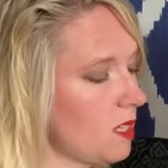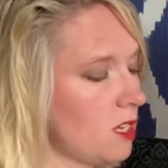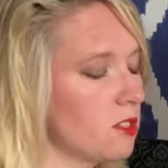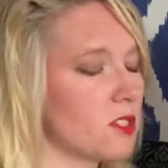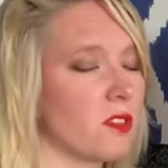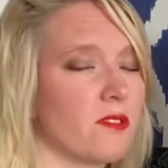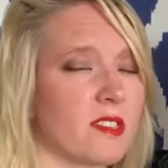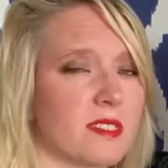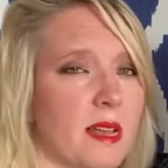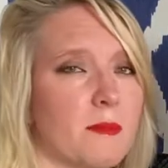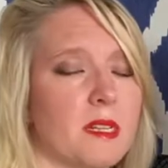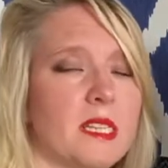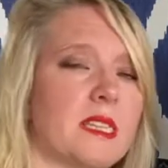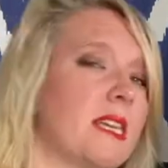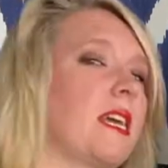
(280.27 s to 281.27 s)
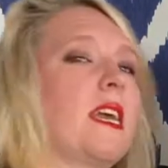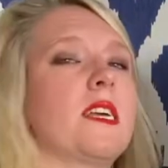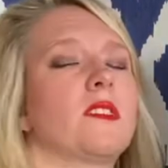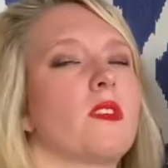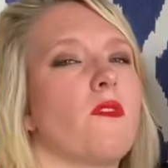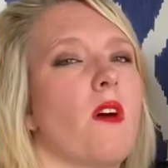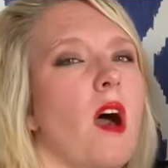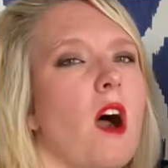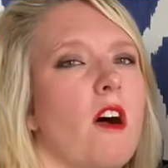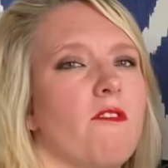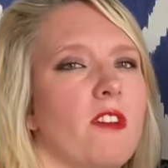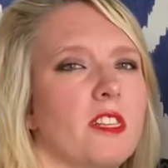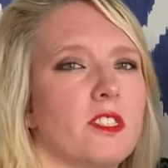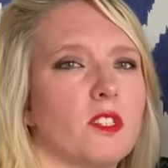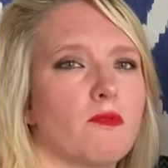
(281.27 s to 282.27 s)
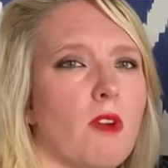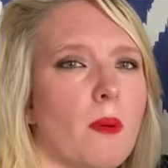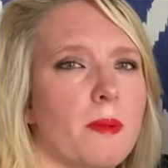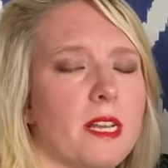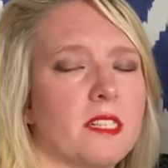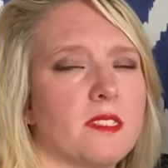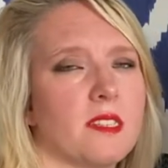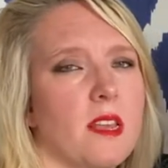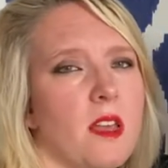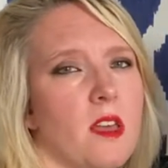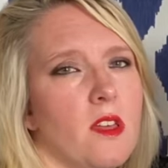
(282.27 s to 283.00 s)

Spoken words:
So for example, in the case of R versus Roberts,